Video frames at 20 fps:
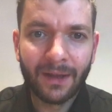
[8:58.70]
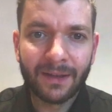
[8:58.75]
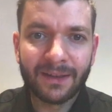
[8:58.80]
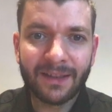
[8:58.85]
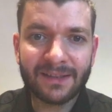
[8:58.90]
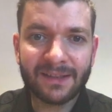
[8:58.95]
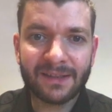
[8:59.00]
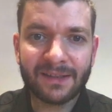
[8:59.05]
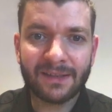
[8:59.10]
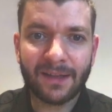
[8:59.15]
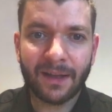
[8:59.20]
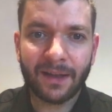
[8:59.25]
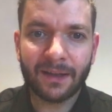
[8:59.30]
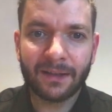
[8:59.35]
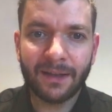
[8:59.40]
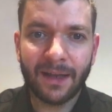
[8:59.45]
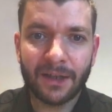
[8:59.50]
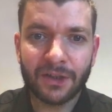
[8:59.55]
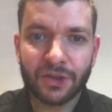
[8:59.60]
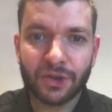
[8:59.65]
this is like a
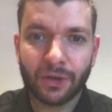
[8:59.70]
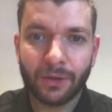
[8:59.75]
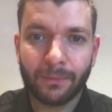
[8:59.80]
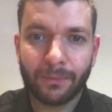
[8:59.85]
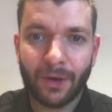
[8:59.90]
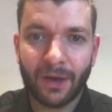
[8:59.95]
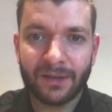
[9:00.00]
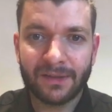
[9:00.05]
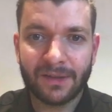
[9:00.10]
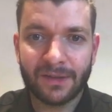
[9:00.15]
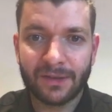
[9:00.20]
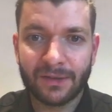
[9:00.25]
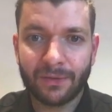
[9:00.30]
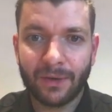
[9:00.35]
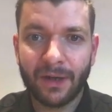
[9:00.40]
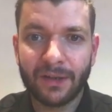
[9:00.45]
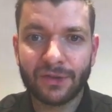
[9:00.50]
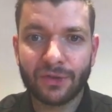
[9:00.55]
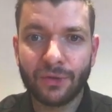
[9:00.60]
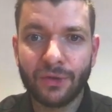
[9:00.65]
natural process,
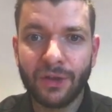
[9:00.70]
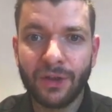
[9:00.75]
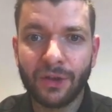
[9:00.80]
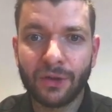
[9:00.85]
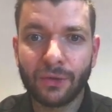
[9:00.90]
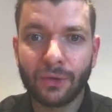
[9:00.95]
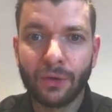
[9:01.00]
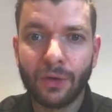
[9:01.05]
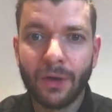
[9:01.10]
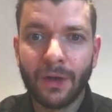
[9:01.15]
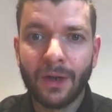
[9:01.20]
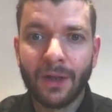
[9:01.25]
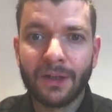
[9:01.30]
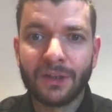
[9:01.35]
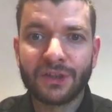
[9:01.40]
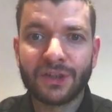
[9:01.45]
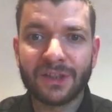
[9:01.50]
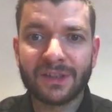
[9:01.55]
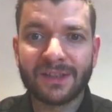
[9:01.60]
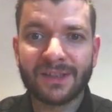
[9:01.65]
right? So you need to
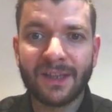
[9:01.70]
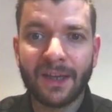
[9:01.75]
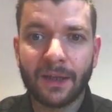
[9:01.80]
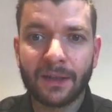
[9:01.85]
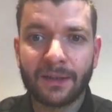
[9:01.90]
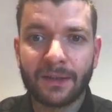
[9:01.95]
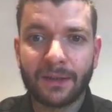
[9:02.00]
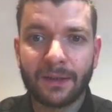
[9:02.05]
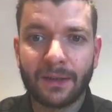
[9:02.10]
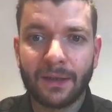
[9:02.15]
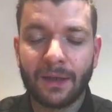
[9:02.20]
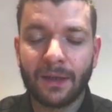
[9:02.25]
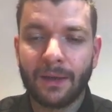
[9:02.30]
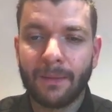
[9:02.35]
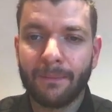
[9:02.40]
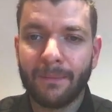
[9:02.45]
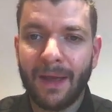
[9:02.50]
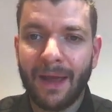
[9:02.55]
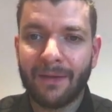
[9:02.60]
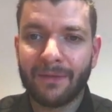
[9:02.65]
just get
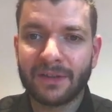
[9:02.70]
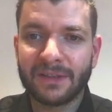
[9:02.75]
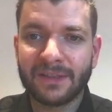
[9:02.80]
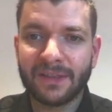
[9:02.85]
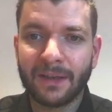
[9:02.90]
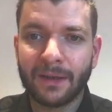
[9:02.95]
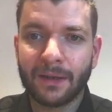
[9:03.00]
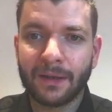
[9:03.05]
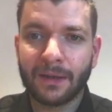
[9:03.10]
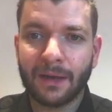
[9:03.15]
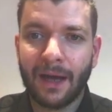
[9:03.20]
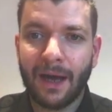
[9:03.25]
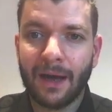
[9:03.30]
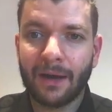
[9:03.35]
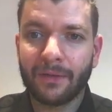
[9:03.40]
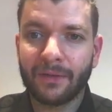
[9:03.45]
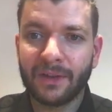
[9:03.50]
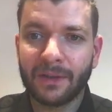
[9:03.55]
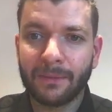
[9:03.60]
um, everything out of the